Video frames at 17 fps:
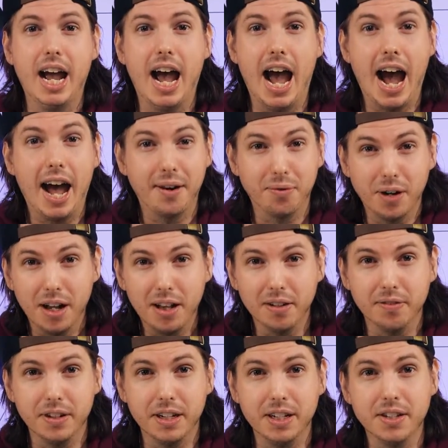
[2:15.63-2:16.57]
ad
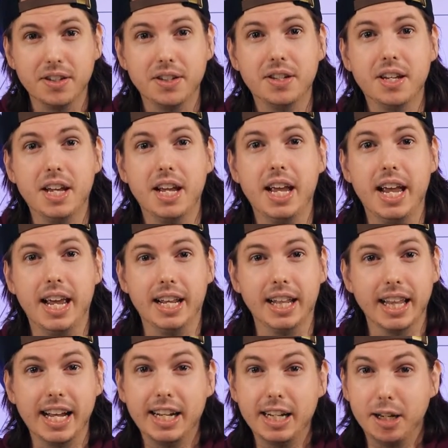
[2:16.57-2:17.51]
relevance,
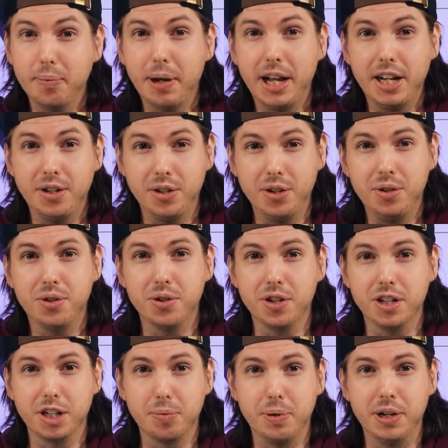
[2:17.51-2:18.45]
and landing page
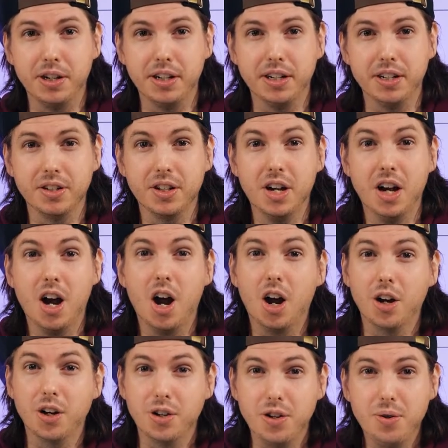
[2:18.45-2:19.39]
user experience,
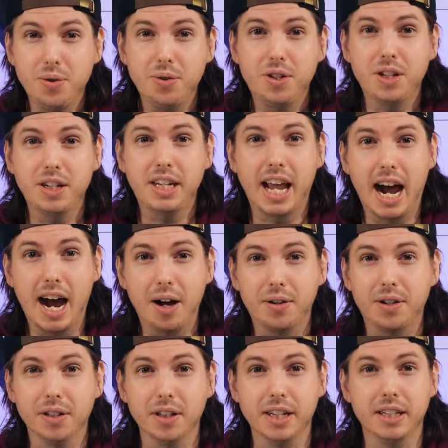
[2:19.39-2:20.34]
are used to
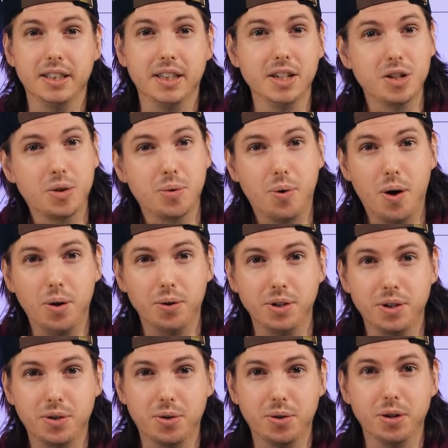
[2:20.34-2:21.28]
calculate this
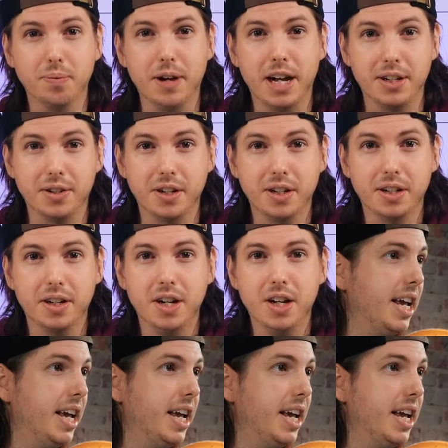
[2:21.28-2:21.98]
quality score metric.